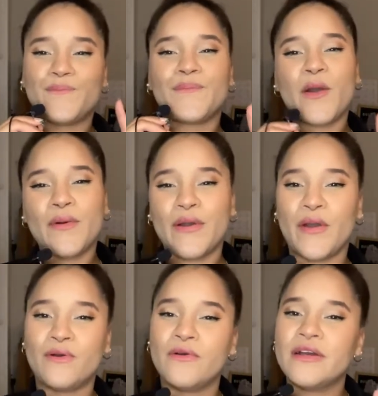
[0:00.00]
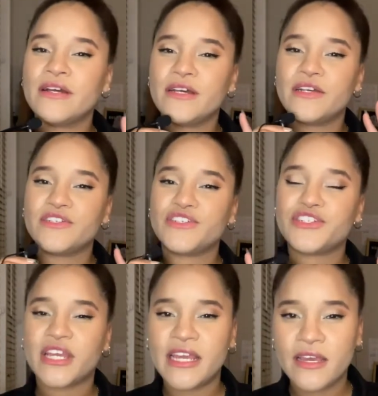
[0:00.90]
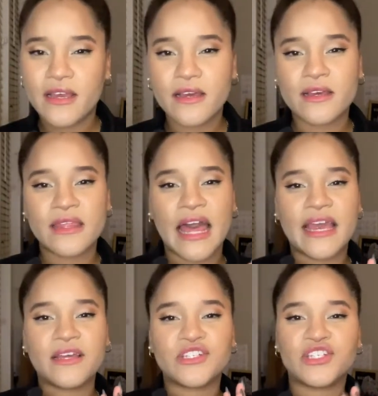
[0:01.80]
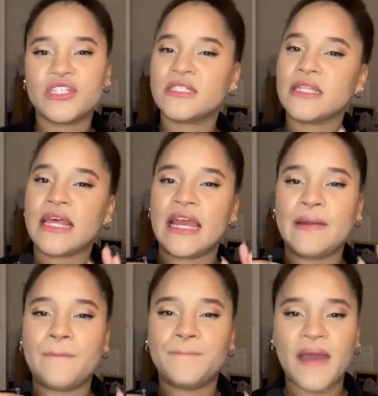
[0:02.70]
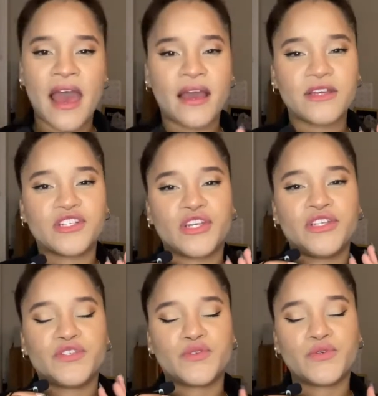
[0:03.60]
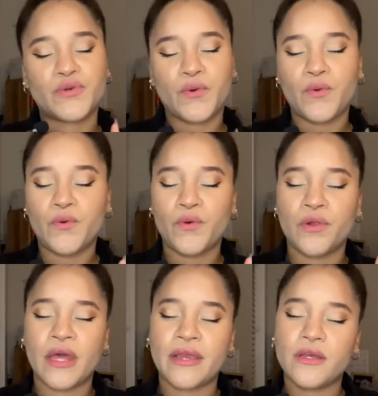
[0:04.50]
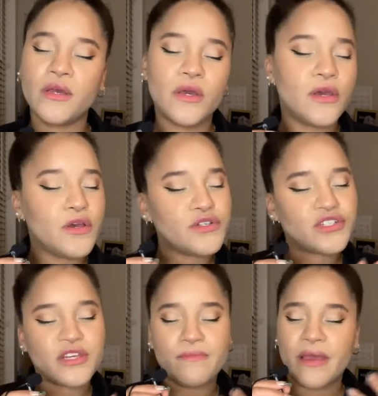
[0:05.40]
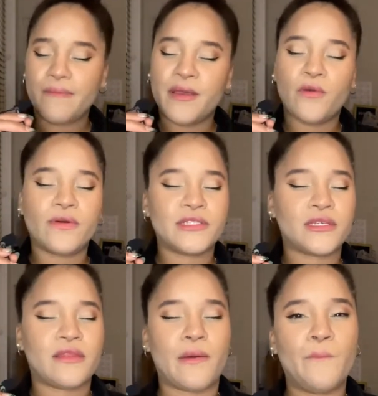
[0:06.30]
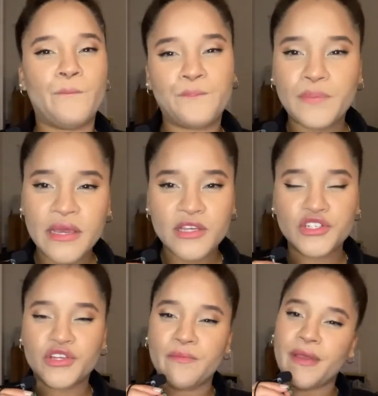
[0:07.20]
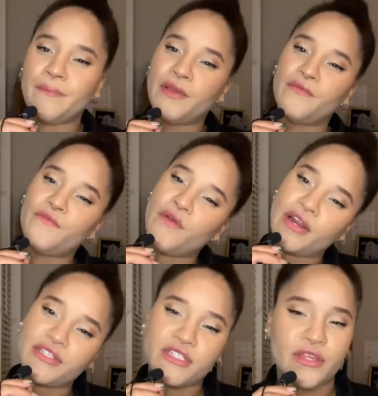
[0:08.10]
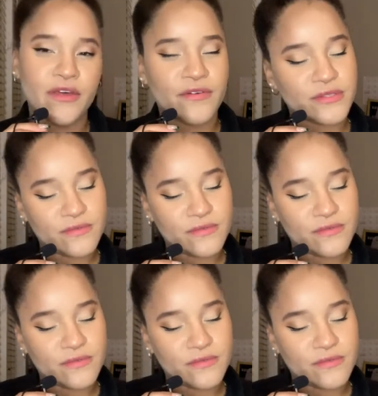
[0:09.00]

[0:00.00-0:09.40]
boho chic, like she's laid back, she's cool, like she may be going to the beach, she may be running to the